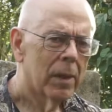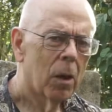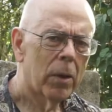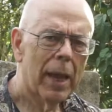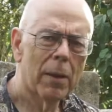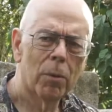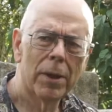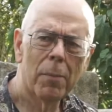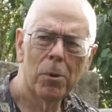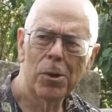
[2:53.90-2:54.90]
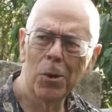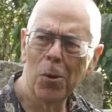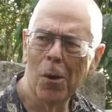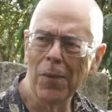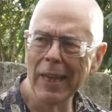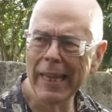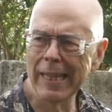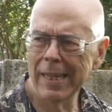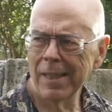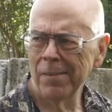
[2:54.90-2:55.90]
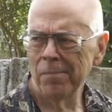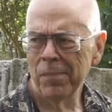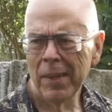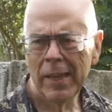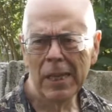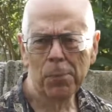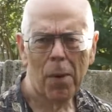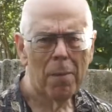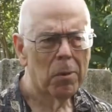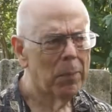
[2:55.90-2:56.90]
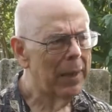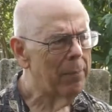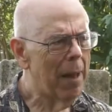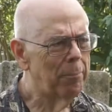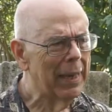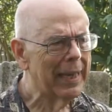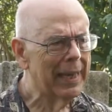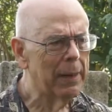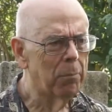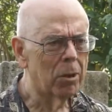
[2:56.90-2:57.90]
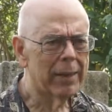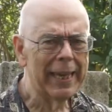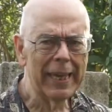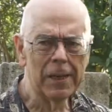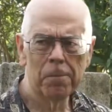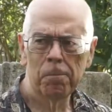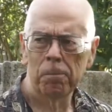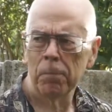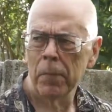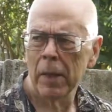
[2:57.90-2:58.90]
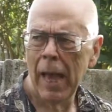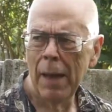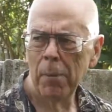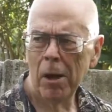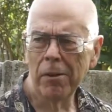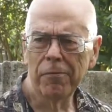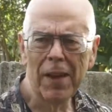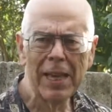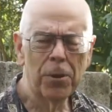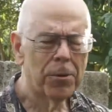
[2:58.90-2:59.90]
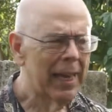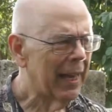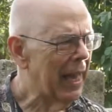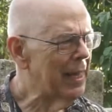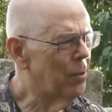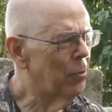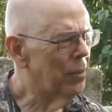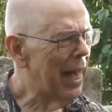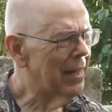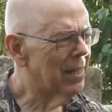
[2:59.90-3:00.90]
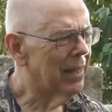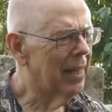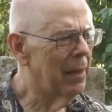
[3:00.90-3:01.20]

Okay, well, number two on the list is probably my big gimbal kit. I bought a Feiyutech A2000